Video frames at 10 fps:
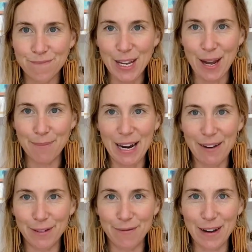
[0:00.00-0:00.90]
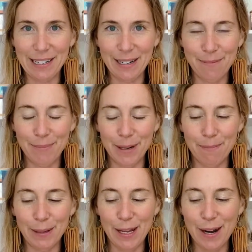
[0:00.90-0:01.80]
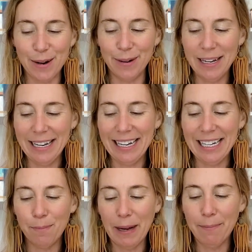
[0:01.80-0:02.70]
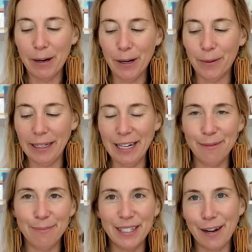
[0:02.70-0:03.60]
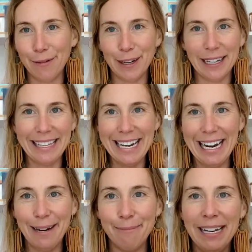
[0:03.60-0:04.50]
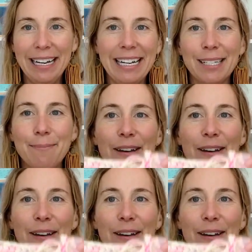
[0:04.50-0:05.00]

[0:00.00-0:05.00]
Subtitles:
I'm gonna have to find it and put it below. It's by Park Williams. I forget the name. It's my